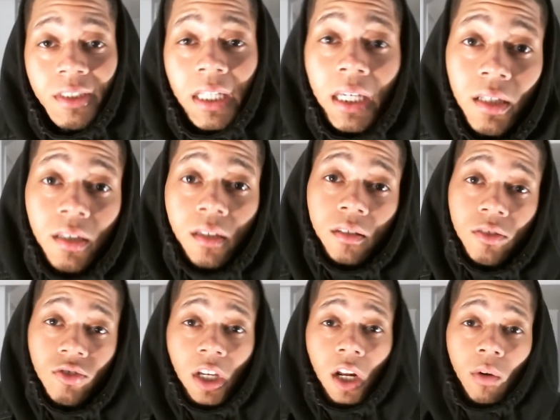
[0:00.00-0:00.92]
Thinking, the
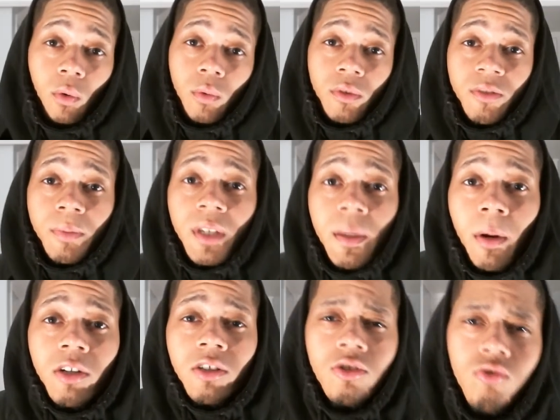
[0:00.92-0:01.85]
channel where we speak
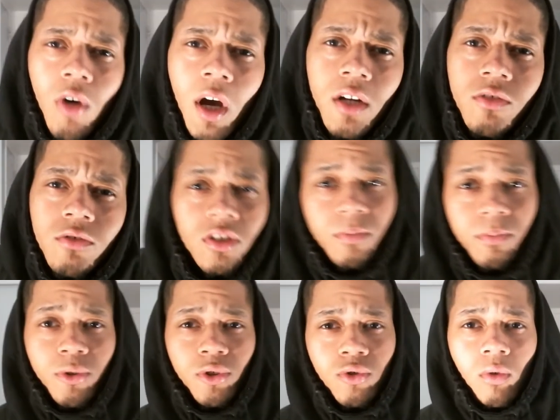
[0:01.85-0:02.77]
about astrology,
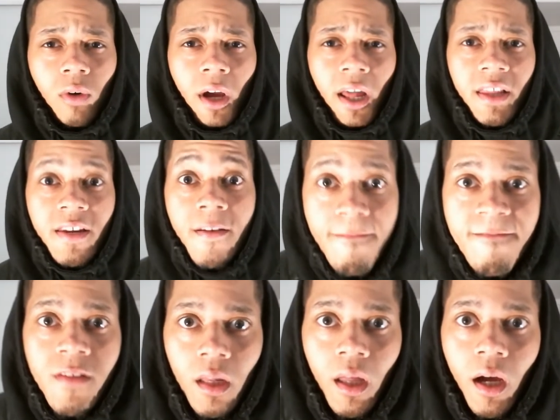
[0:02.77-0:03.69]
spirituality,
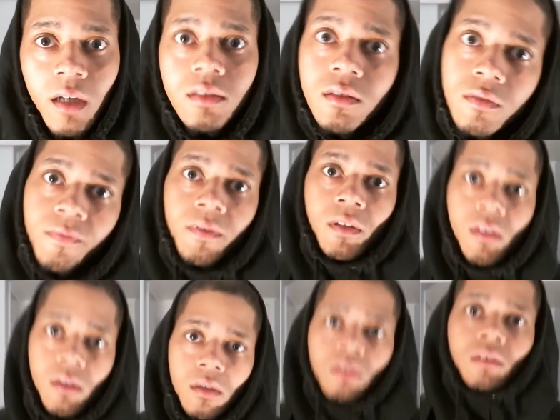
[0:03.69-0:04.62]
philosophy.
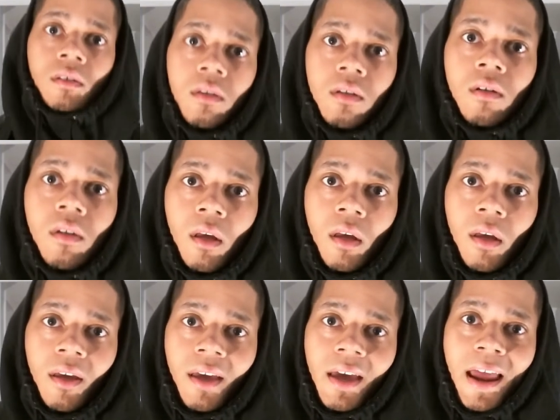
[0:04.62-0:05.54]

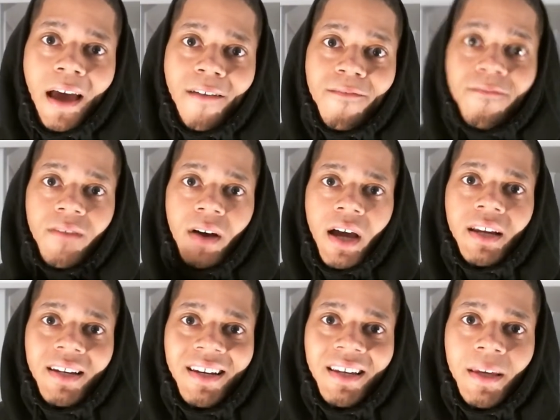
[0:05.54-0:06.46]
And I
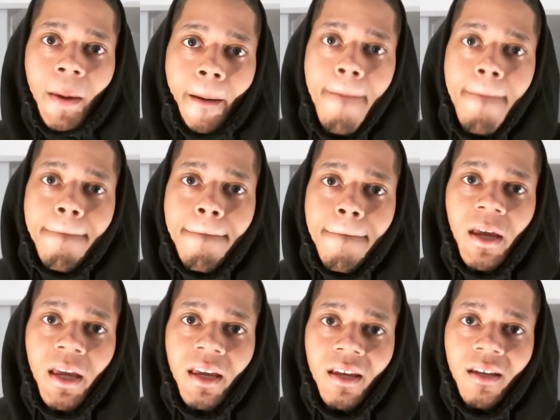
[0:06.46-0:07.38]
finally
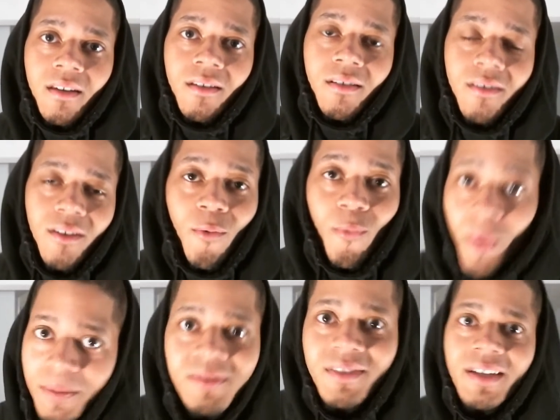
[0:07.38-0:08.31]
made a
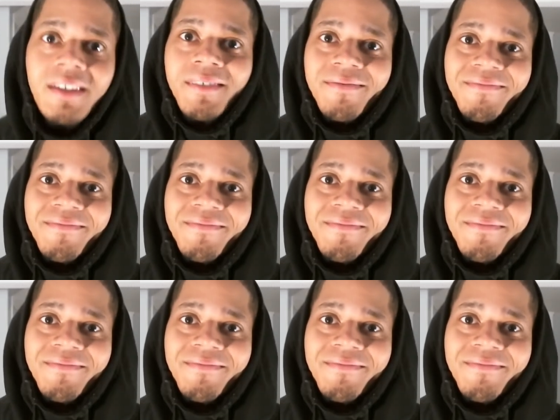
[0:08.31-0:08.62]
website.